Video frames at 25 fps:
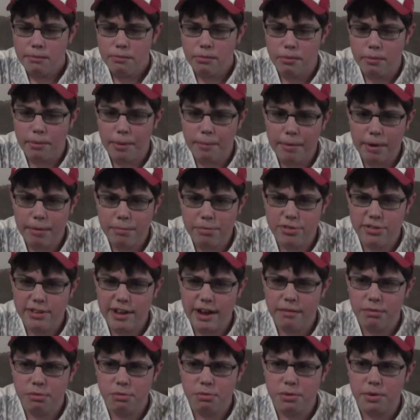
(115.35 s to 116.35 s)
but my mom
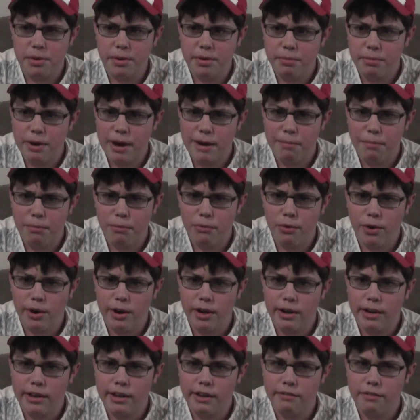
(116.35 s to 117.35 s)
stops me right before
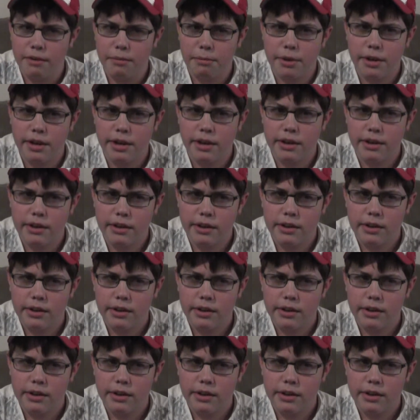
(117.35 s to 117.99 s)
I leave. I'm like,